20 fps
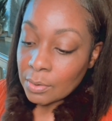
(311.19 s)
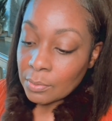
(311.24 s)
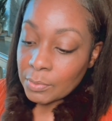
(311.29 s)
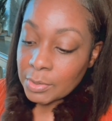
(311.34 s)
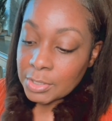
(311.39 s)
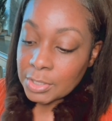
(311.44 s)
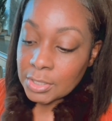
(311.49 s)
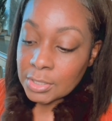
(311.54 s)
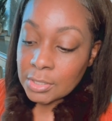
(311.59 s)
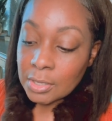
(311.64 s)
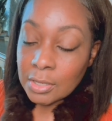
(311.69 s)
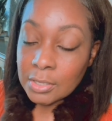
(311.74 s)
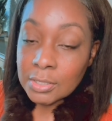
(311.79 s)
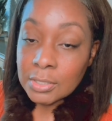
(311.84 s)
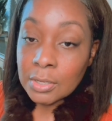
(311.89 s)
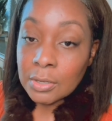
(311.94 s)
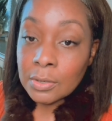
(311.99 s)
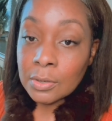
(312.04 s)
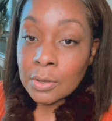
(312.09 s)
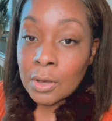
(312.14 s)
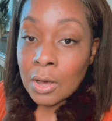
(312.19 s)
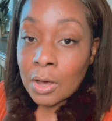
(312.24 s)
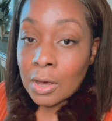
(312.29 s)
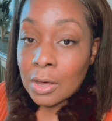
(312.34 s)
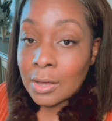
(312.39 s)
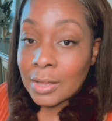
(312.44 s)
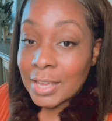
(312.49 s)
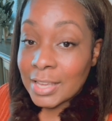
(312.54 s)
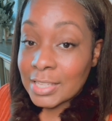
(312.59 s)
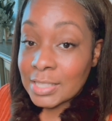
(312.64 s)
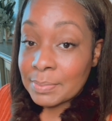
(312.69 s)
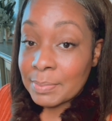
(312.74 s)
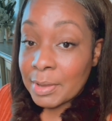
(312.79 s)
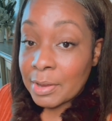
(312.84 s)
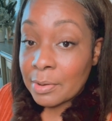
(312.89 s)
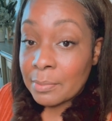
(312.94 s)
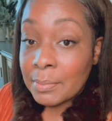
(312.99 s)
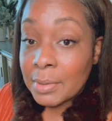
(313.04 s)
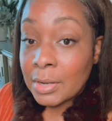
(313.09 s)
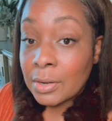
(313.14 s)
which is also called
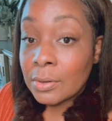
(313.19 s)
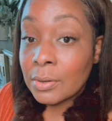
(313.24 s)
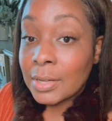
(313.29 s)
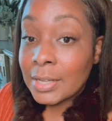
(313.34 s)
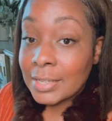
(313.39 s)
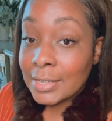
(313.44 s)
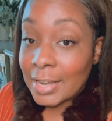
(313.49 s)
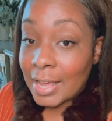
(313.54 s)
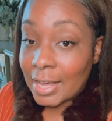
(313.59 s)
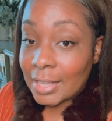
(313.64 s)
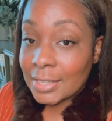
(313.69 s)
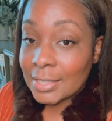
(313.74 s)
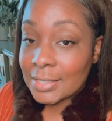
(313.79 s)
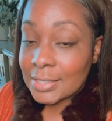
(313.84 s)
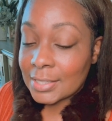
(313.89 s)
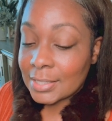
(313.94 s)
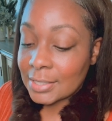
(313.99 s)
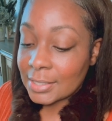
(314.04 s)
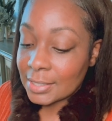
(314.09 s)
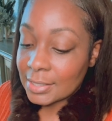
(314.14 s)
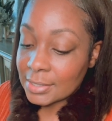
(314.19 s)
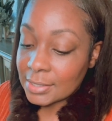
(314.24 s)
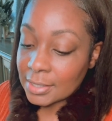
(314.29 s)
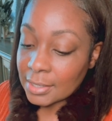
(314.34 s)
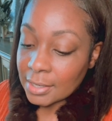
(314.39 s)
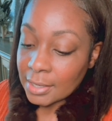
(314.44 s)
experimental analysis.